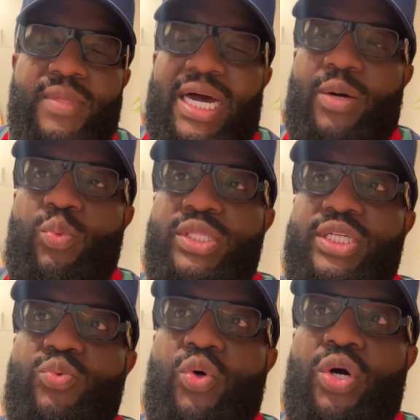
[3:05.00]
I'm
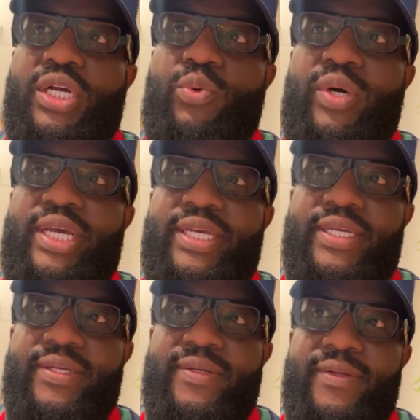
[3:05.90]
willing to walk away
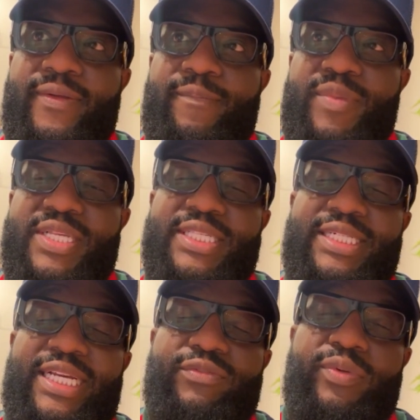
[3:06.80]
because I
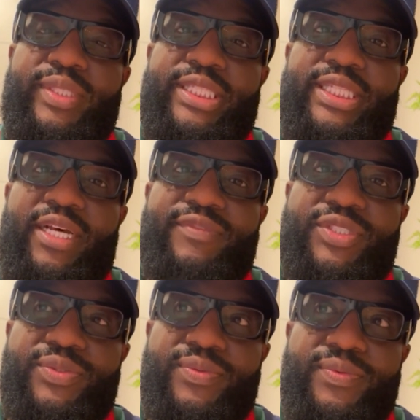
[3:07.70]
never really loved
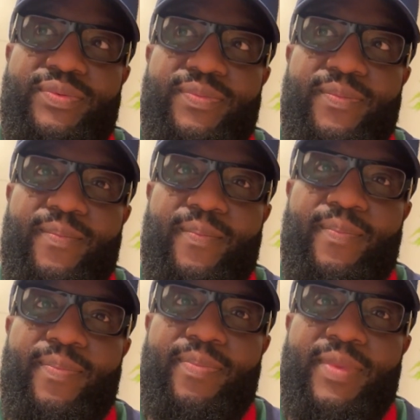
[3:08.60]
you.
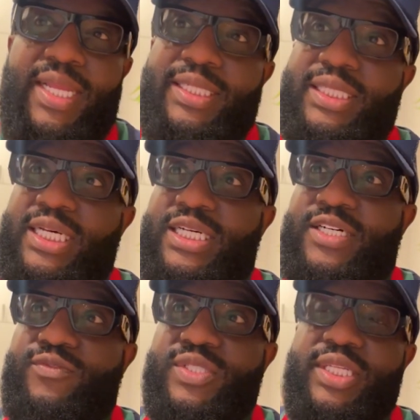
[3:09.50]
And
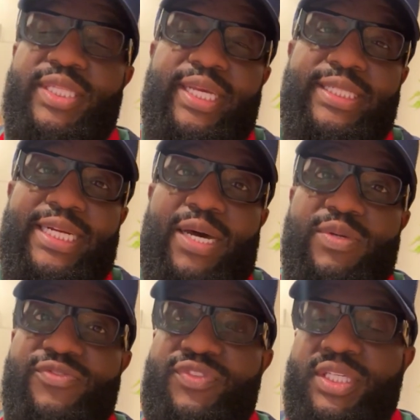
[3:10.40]
love was the thing that I
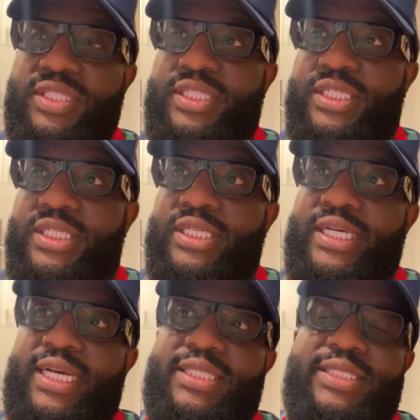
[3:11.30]
was feeling
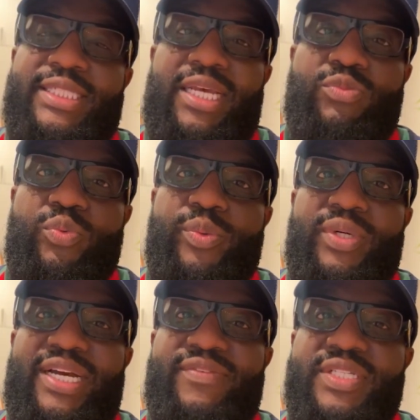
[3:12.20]
at the time when we
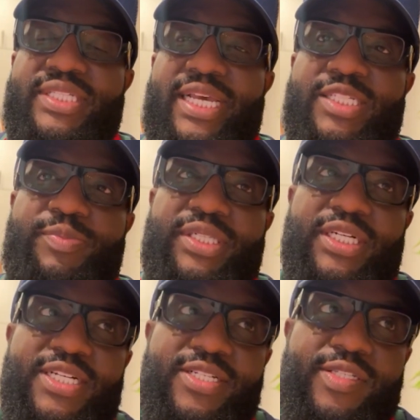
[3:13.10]
were having sex
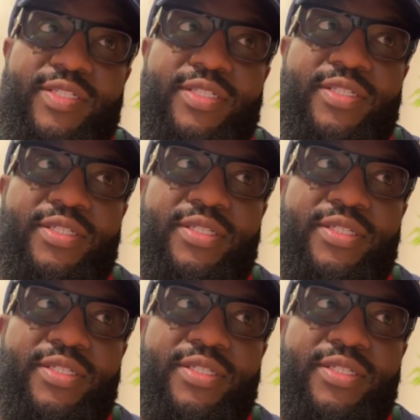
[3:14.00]
because